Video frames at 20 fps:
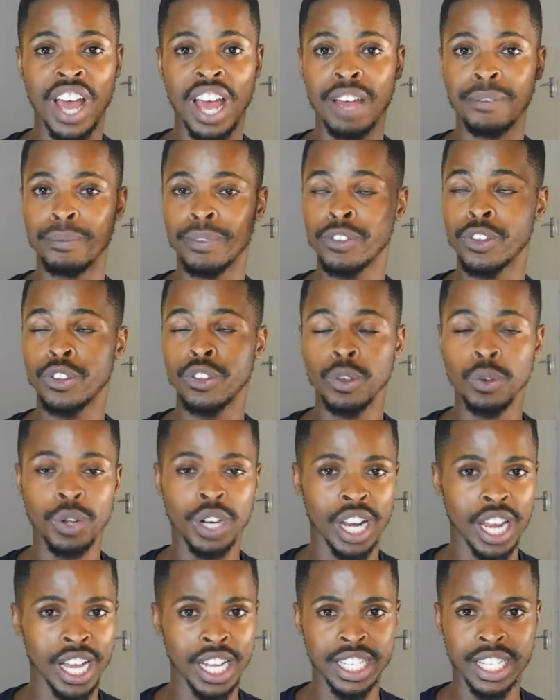I'm so
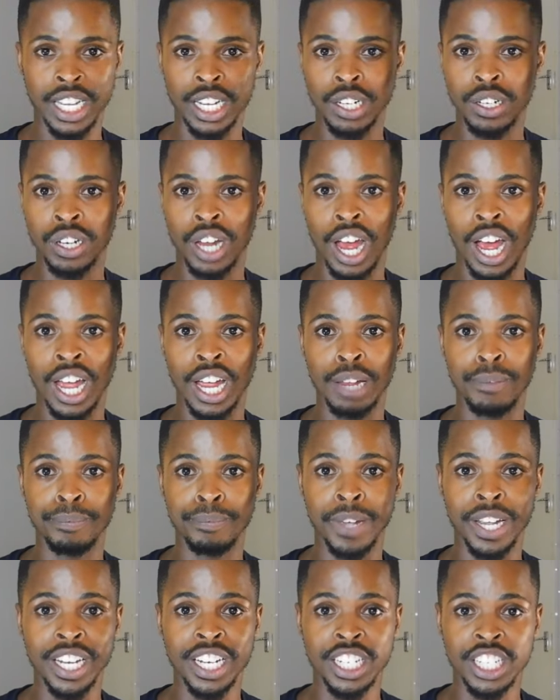glad that I
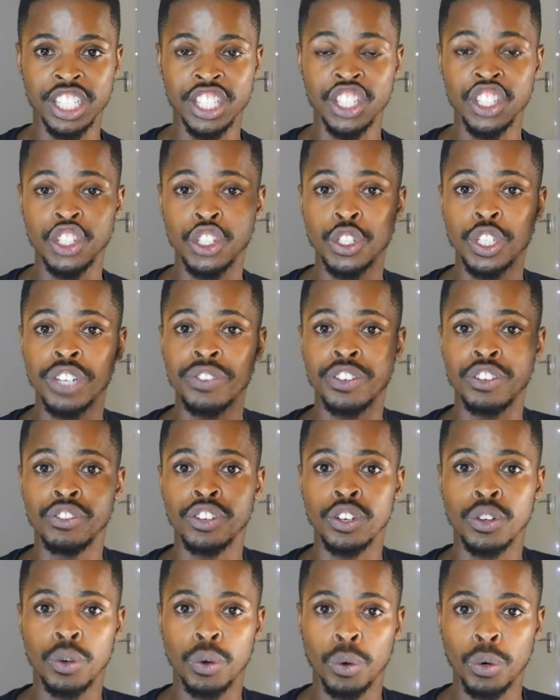made a decision to even
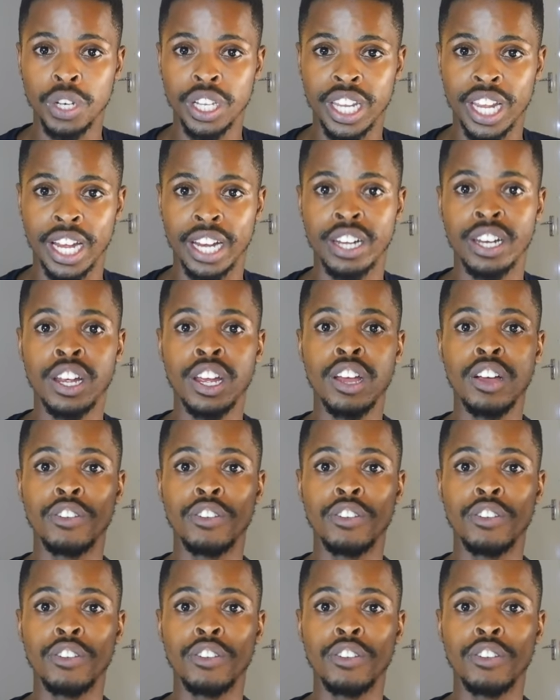record that